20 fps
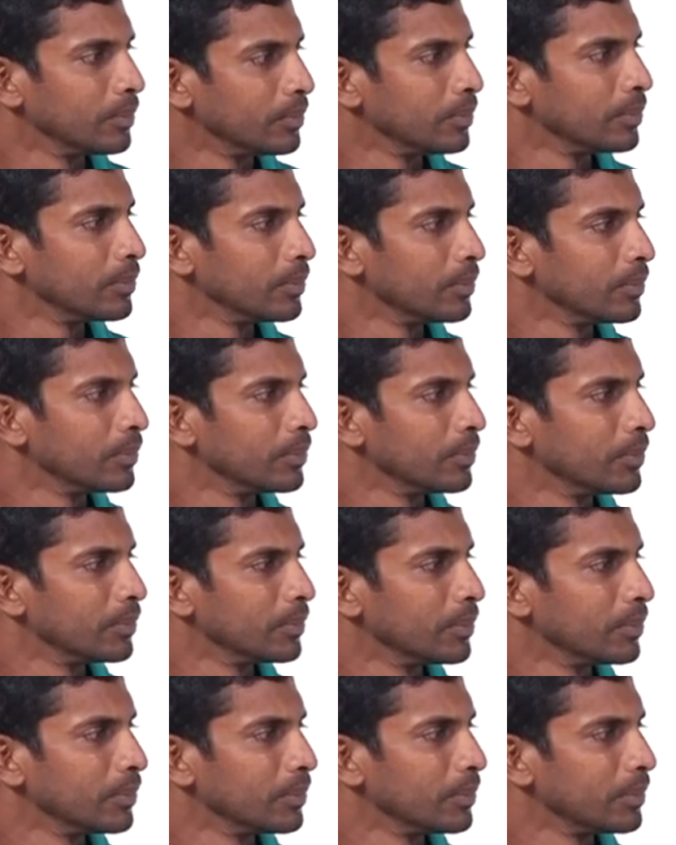
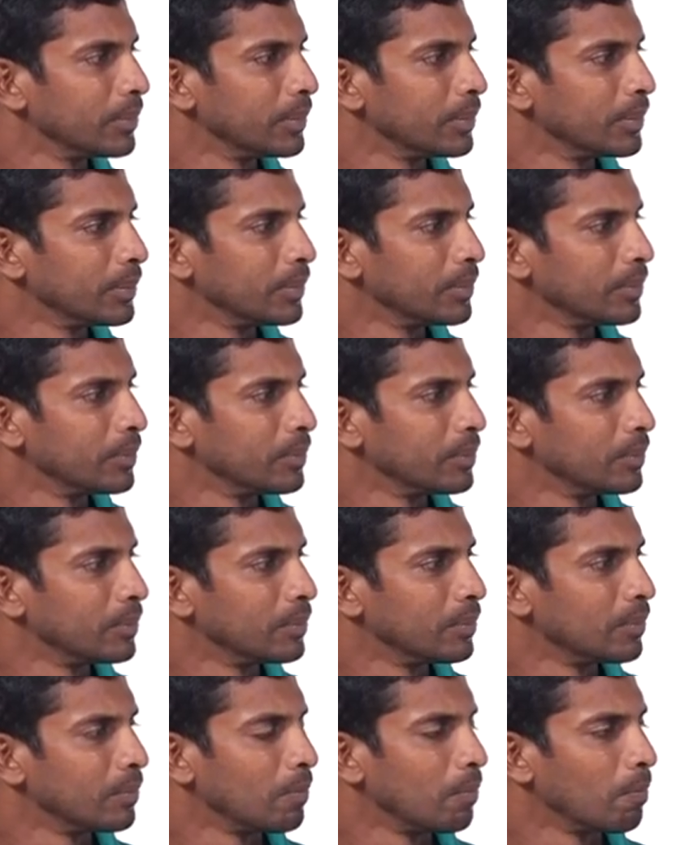
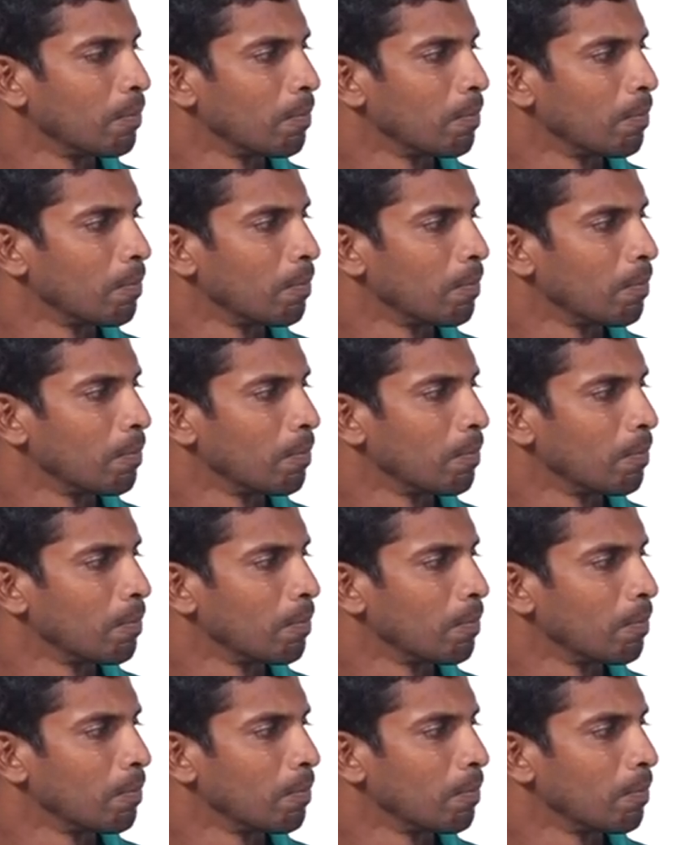(not speaking)